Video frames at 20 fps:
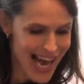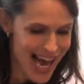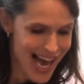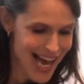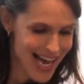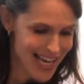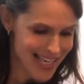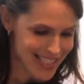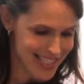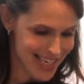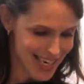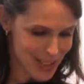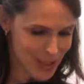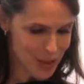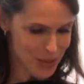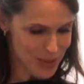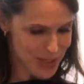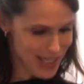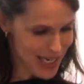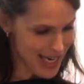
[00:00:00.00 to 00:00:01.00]

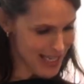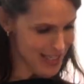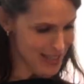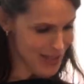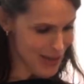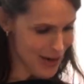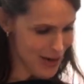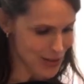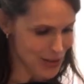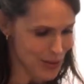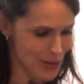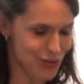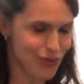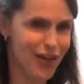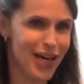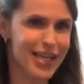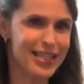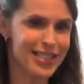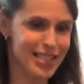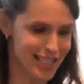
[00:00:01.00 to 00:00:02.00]
Dr. Brettell has also
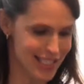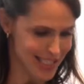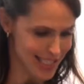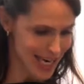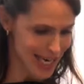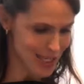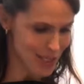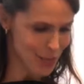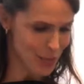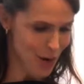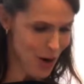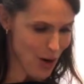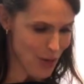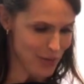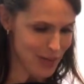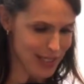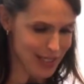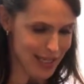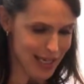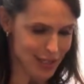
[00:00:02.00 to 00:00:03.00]
advised the State
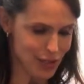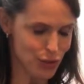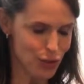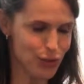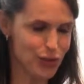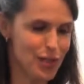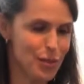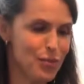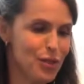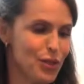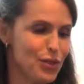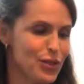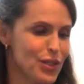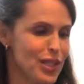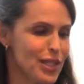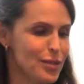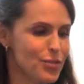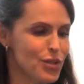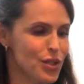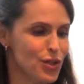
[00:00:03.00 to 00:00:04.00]
Department, lectures at
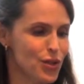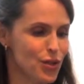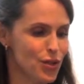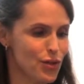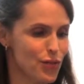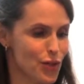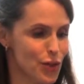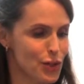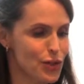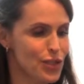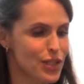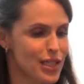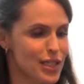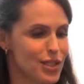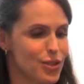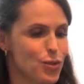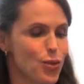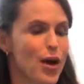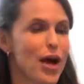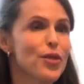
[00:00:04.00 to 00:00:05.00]
museums and
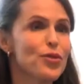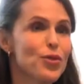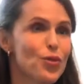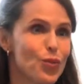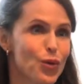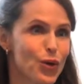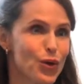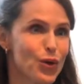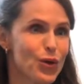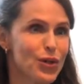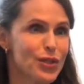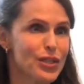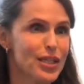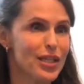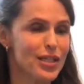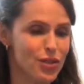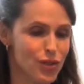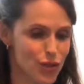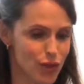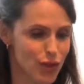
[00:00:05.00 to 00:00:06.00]
universities throughout the world,
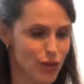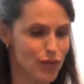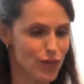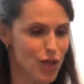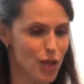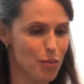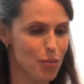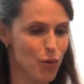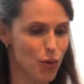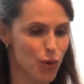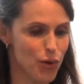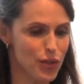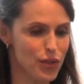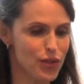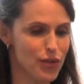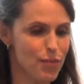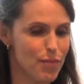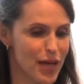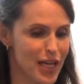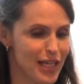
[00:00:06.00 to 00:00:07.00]
and serves on boards
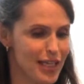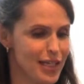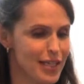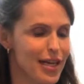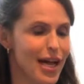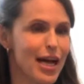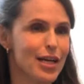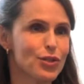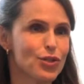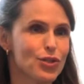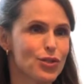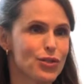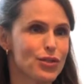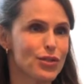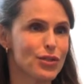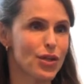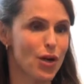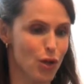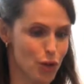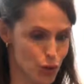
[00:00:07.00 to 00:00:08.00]
of many national
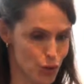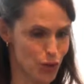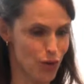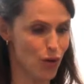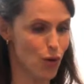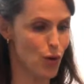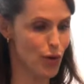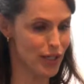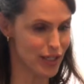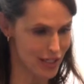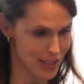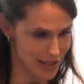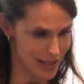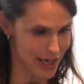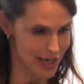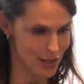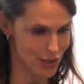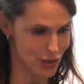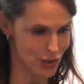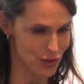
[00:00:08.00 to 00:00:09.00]
cultural
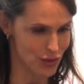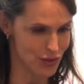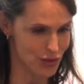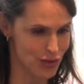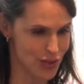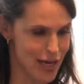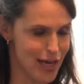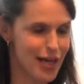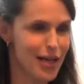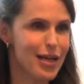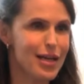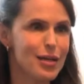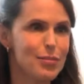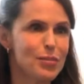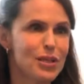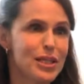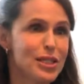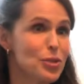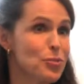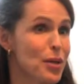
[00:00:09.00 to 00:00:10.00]
organizations.
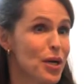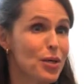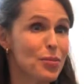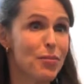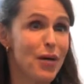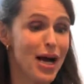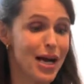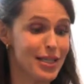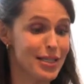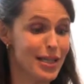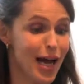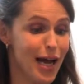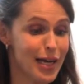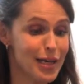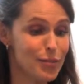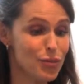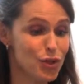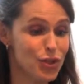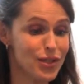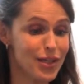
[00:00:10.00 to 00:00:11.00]
Please bear in mind, I
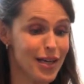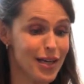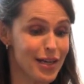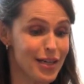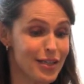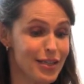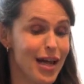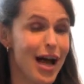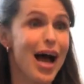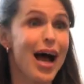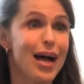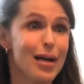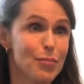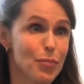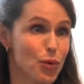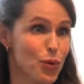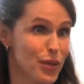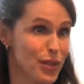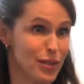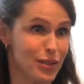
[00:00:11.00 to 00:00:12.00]
am just hitting the high
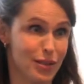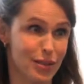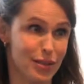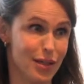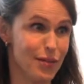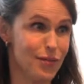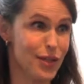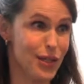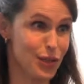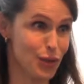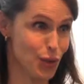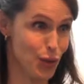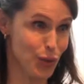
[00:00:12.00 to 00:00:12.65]
points of his